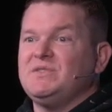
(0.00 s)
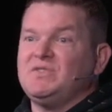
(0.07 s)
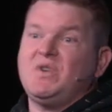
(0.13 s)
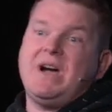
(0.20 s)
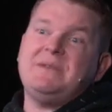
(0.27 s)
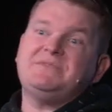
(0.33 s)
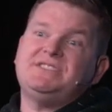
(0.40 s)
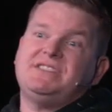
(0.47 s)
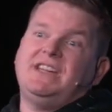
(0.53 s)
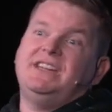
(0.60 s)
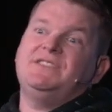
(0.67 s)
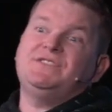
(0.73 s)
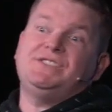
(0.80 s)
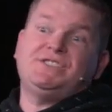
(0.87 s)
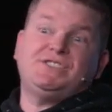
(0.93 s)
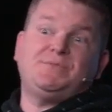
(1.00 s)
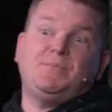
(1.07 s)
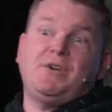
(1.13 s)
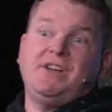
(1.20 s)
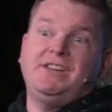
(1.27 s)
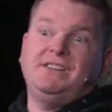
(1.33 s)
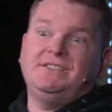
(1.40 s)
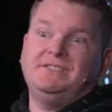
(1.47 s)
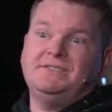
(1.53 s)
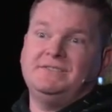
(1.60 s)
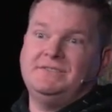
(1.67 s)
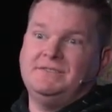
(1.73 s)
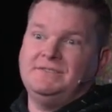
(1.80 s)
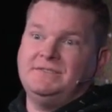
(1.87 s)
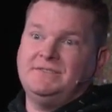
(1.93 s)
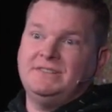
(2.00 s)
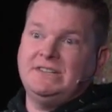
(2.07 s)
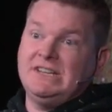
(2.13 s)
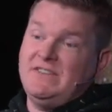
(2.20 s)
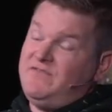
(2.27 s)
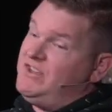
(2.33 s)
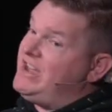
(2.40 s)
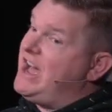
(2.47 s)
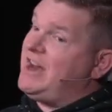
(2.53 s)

So I'm saying this spring, you